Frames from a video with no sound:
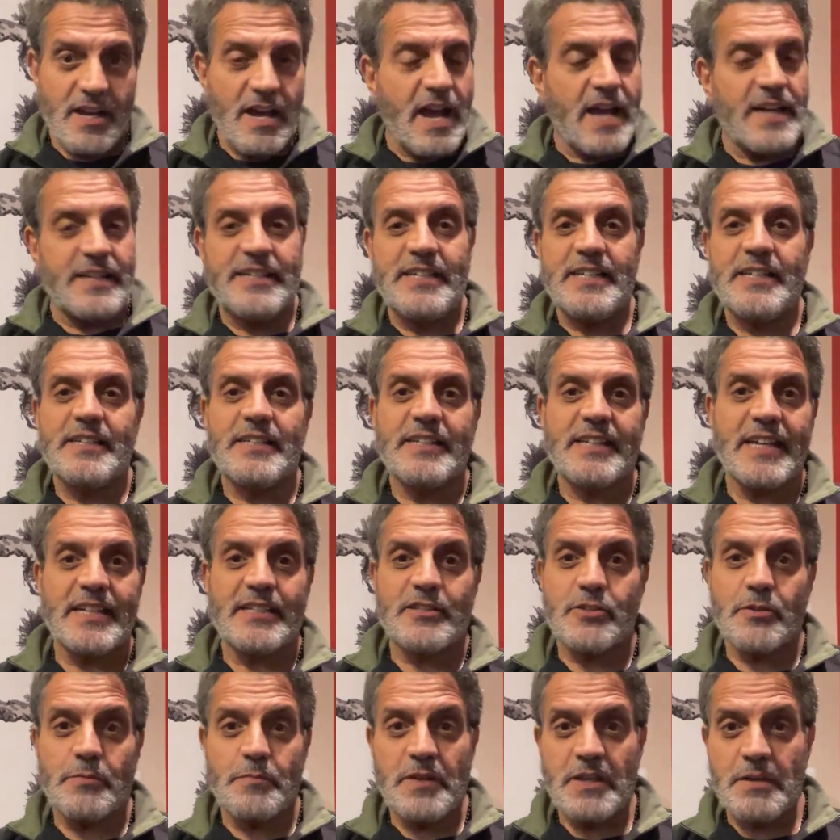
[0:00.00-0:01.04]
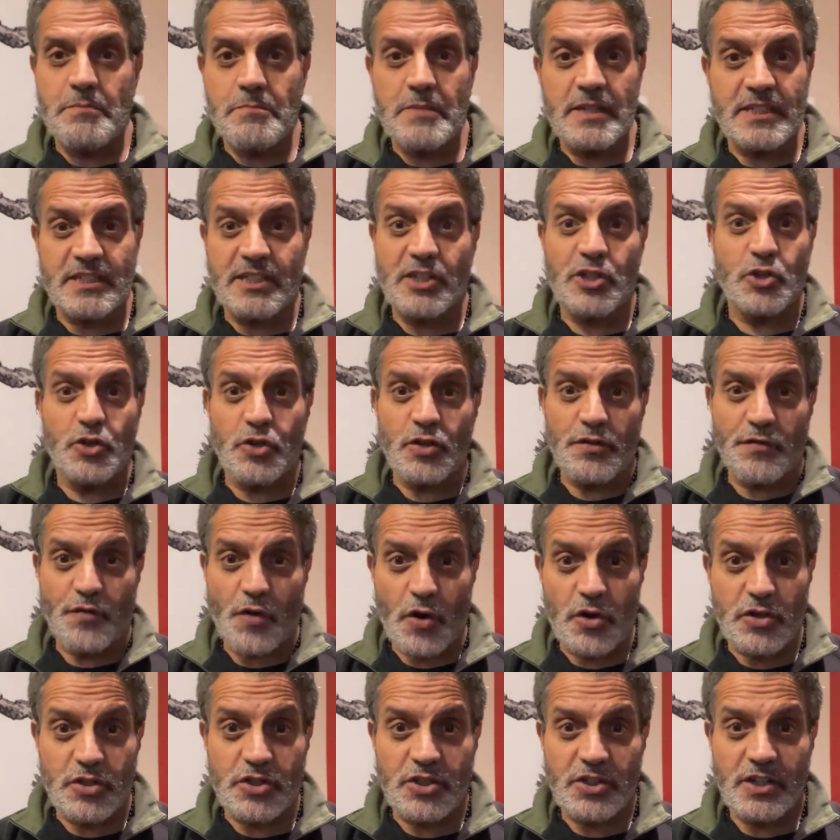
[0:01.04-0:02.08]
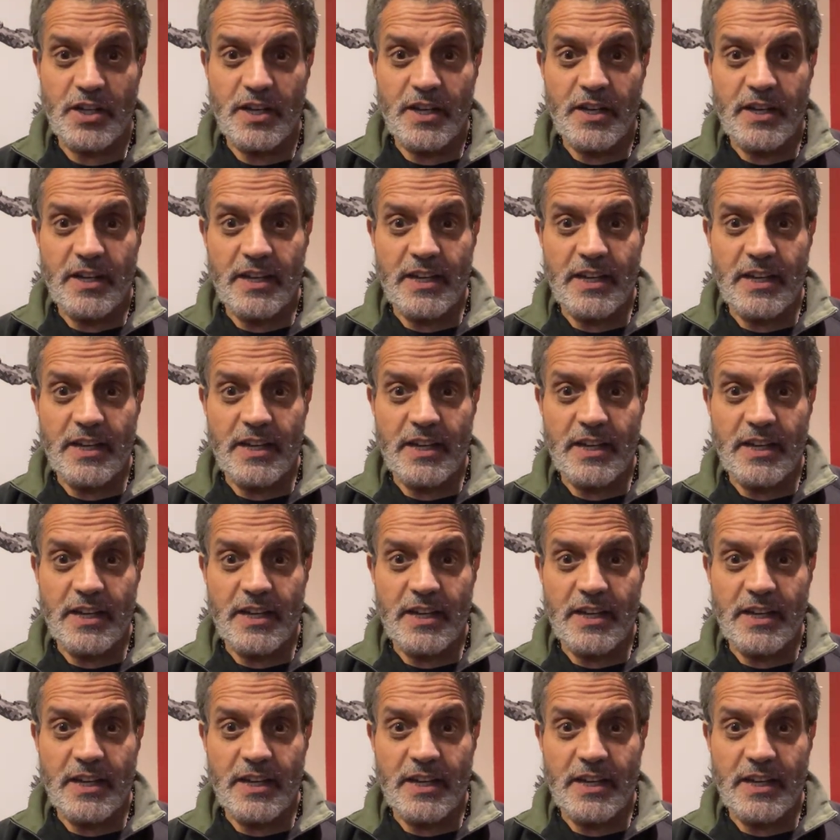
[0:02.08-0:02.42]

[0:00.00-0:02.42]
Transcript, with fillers: I didn't get to be Mr. Universe